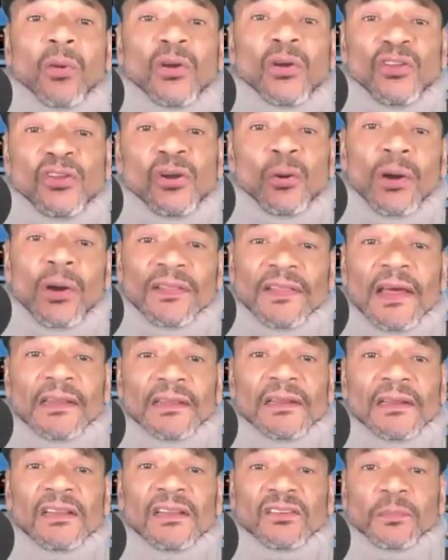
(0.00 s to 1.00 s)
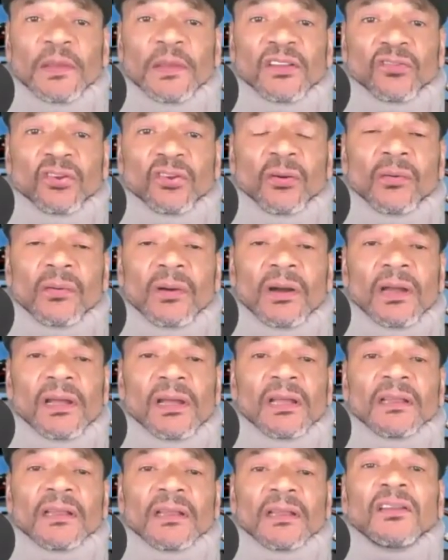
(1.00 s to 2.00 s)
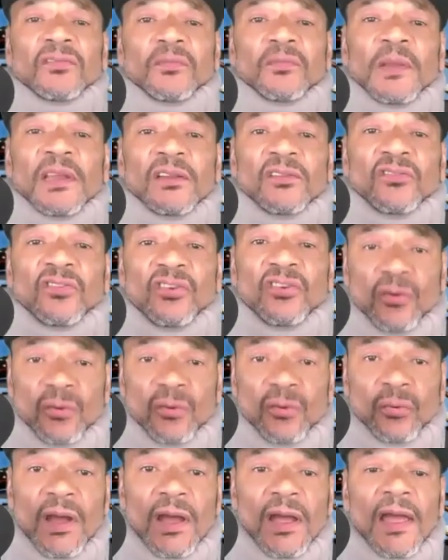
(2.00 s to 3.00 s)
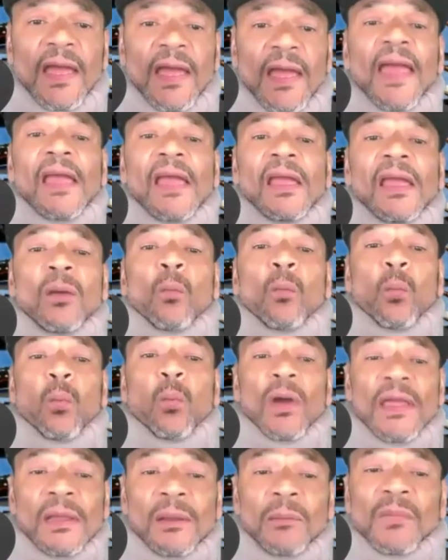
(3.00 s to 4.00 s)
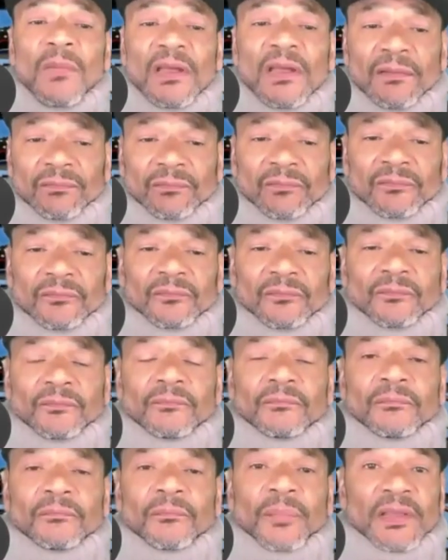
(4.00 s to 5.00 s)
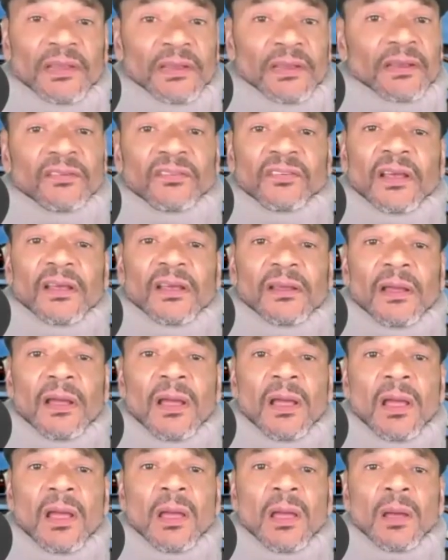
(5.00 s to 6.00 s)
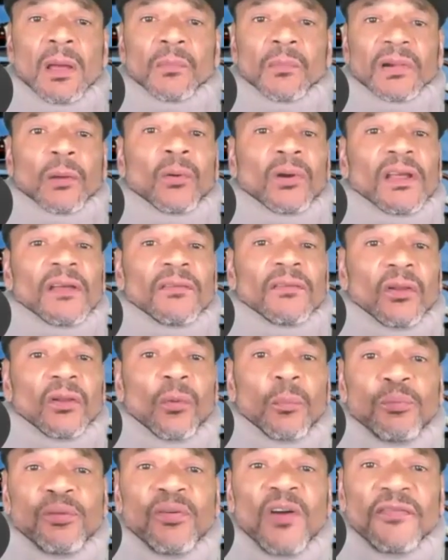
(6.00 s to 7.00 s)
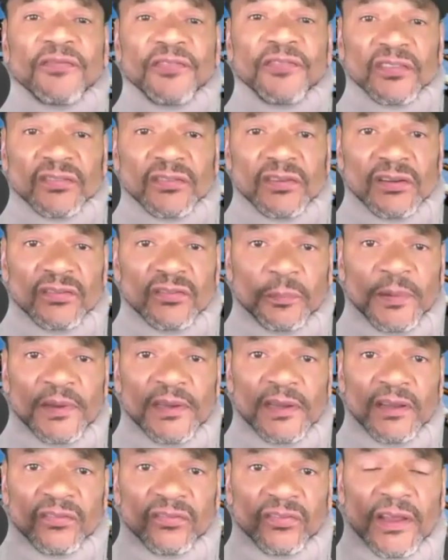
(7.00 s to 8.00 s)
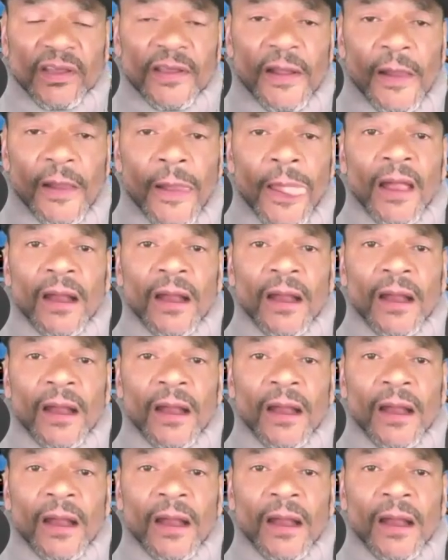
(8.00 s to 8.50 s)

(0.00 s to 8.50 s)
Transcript: Well, you know what that leads me to? It leads me to a wingman PSA. But I want to give a little preface to this PSA